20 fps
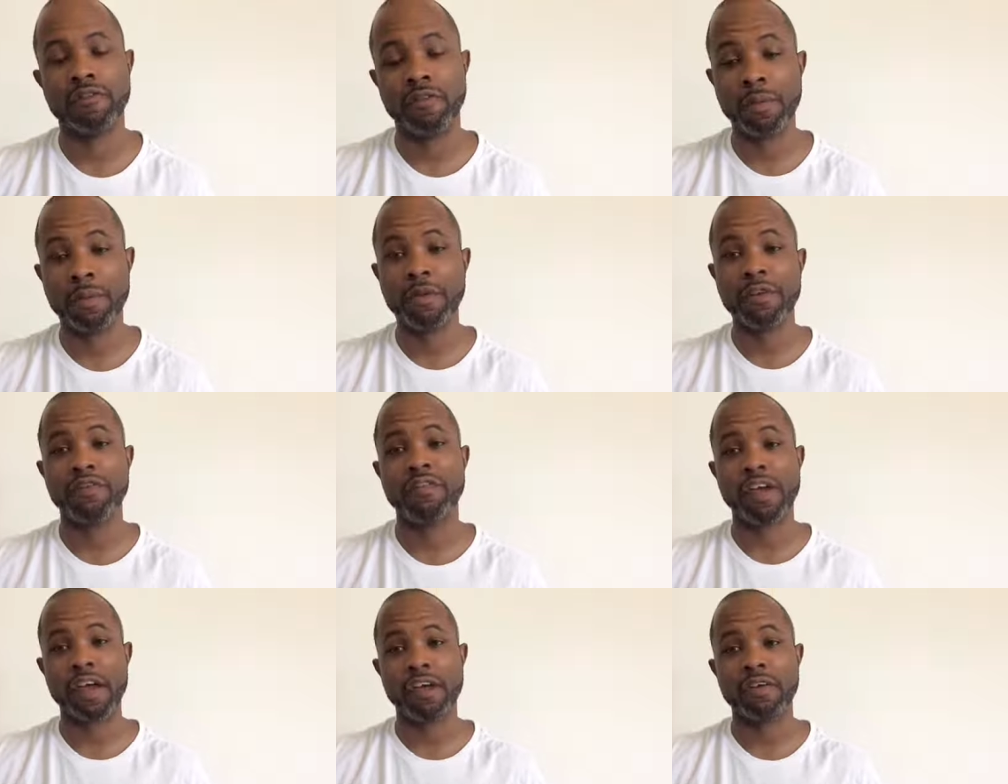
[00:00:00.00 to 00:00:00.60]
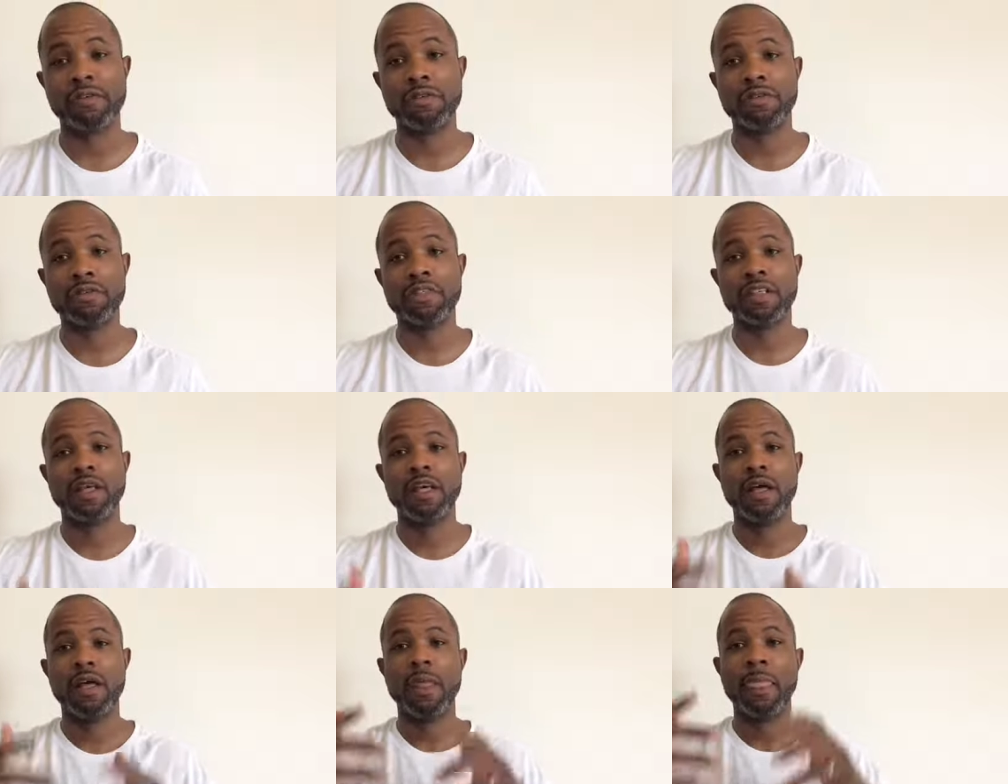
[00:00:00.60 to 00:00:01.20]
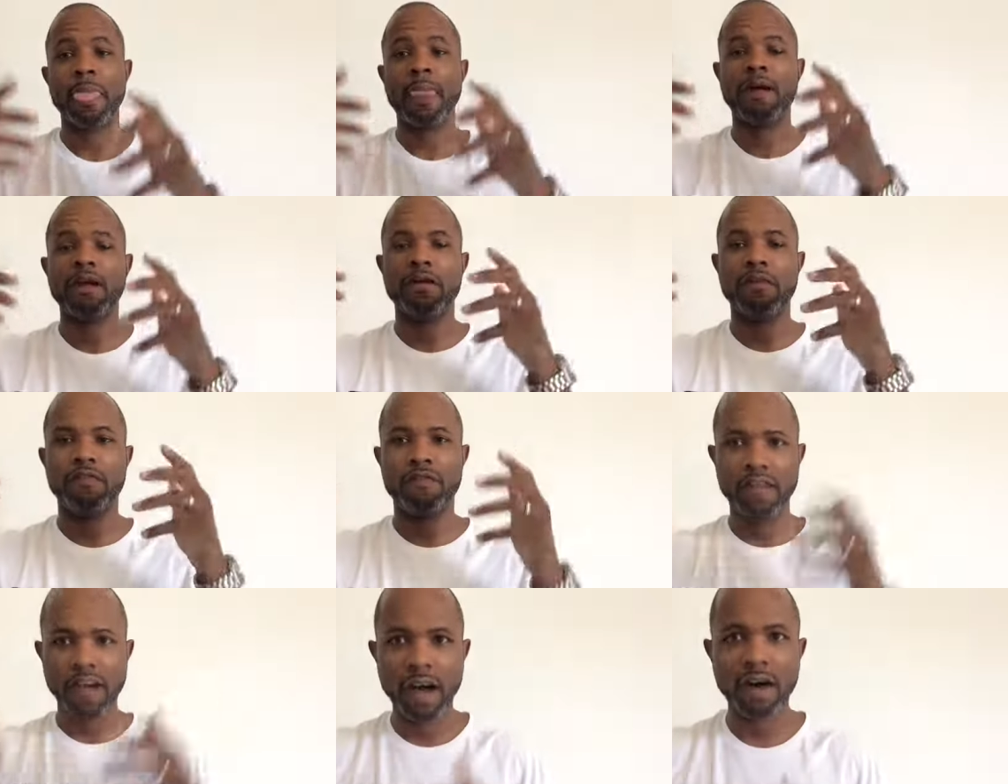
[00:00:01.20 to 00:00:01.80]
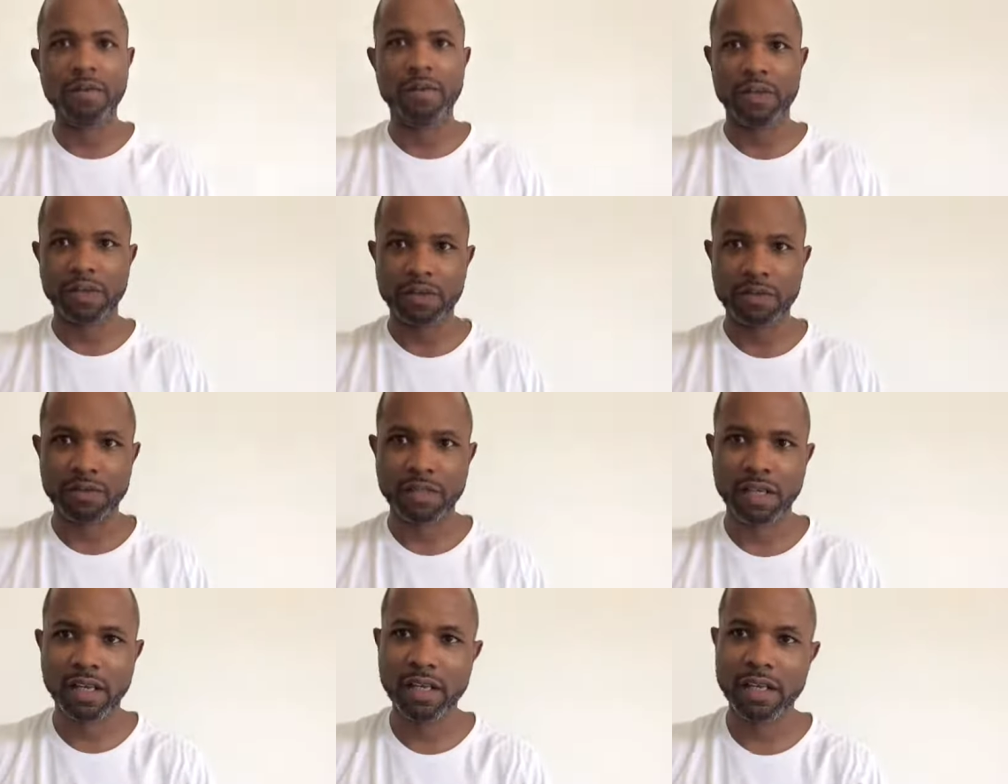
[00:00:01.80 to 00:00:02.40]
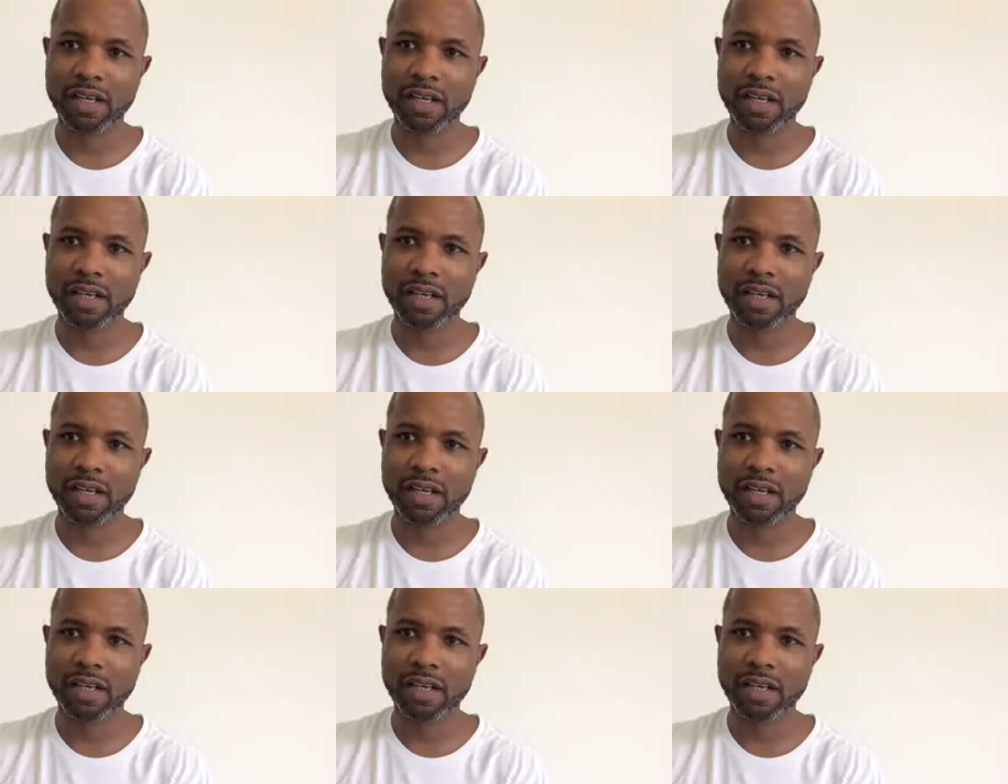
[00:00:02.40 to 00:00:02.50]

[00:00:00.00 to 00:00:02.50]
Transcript: From your failures. Failures.